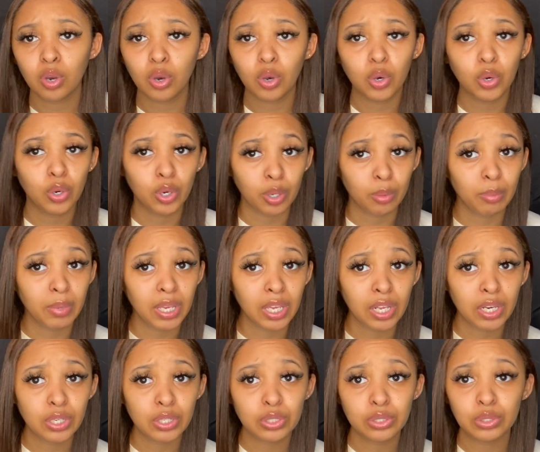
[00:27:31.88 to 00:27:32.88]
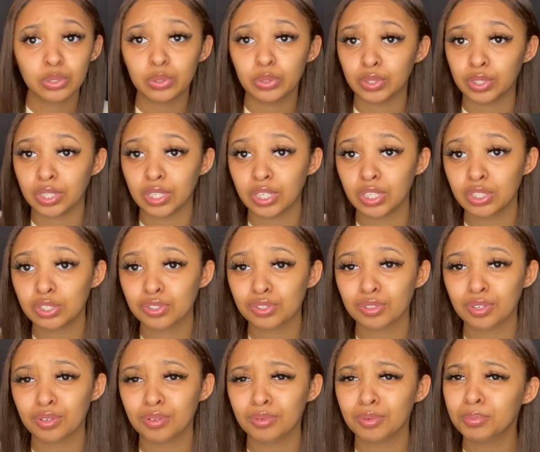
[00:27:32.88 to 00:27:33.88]
or a banner or an
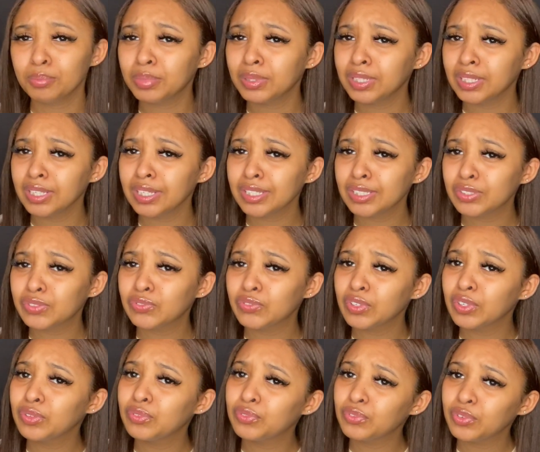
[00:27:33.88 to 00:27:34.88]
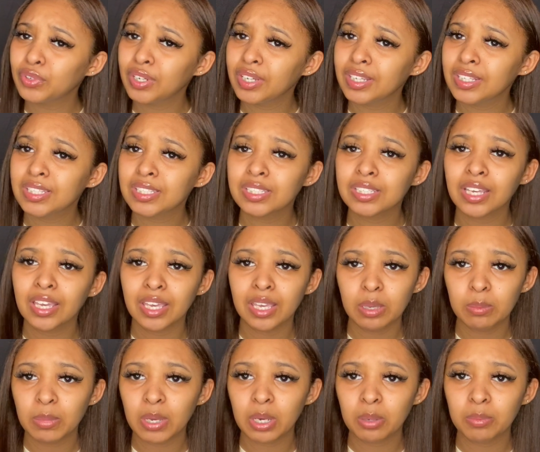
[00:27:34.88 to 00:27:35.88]
intro, please feel free to
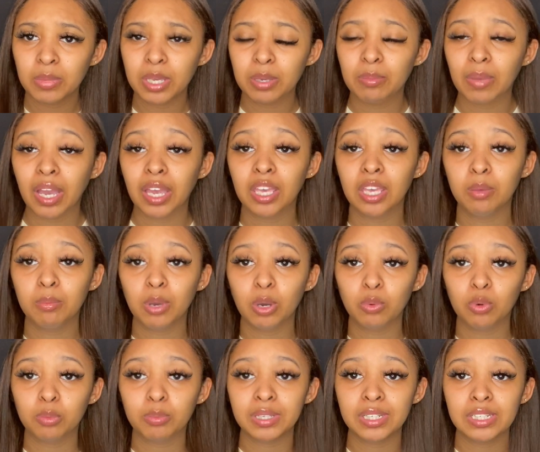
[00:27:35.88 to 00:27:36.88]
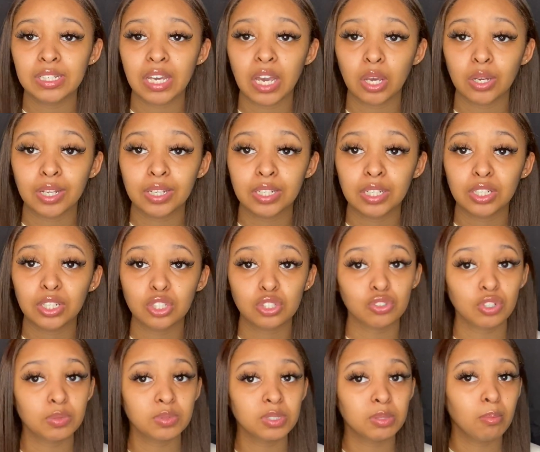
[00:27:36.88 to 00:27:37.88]
email me. My email will be down in the
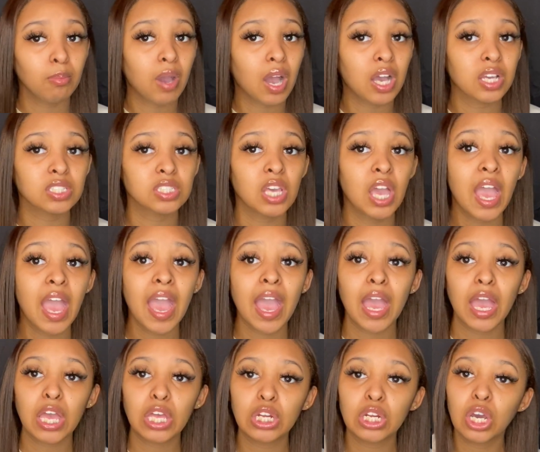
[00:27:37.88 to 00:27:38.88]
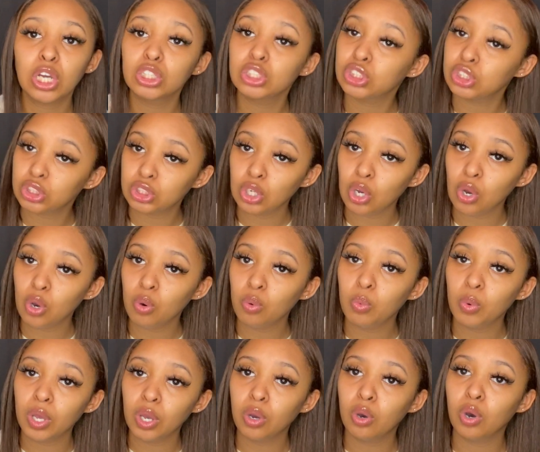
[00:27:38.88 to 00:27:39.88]
description box, and so
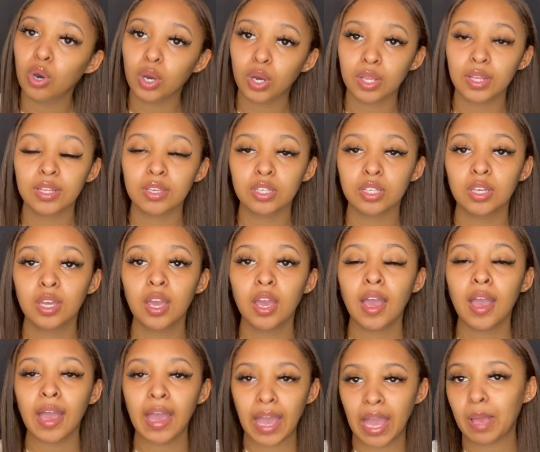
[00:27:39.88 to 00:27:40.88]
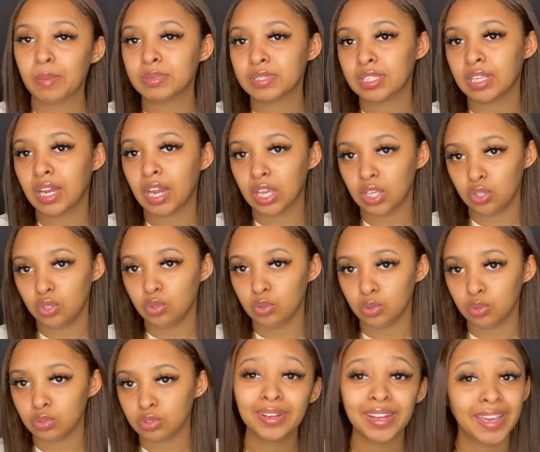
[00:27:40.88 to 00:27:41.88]
will all the apps that I
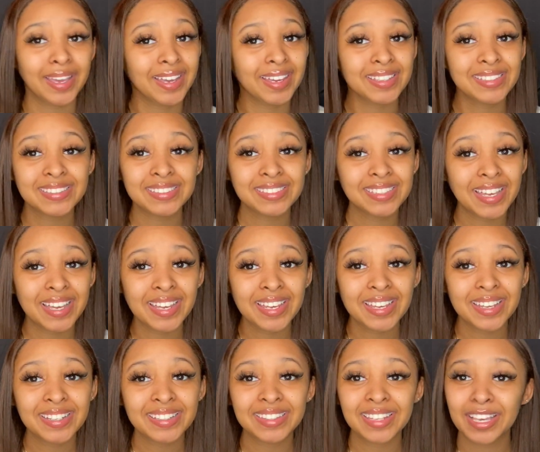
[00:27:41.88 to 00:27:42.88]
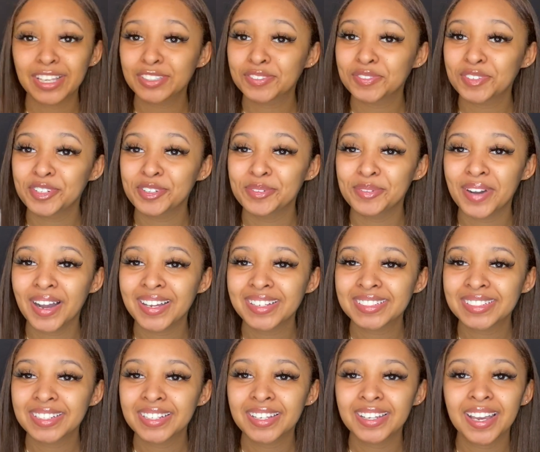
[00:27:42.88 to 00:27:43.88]
use. Like I said, thanks for
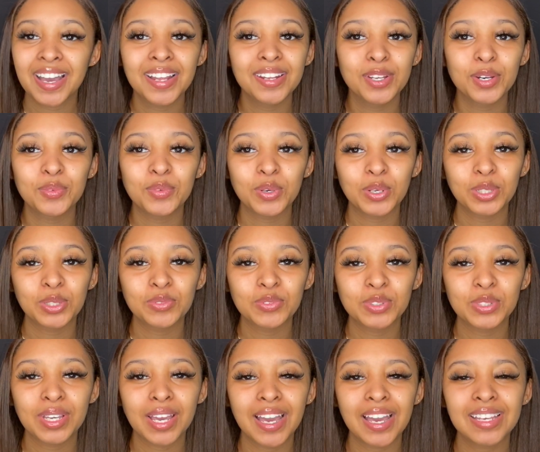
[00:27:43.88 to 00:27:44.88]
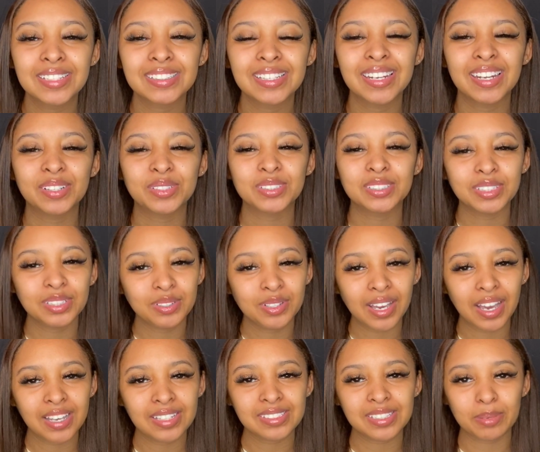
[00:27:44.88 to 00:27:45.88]
watching. I love all of you guys, and I'll see you
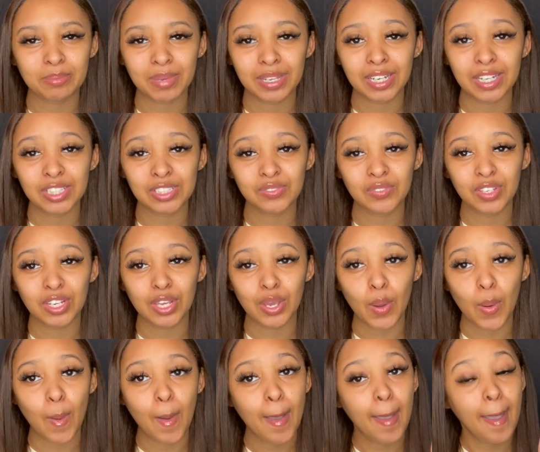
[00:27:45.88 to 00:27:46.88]
guys in my next video.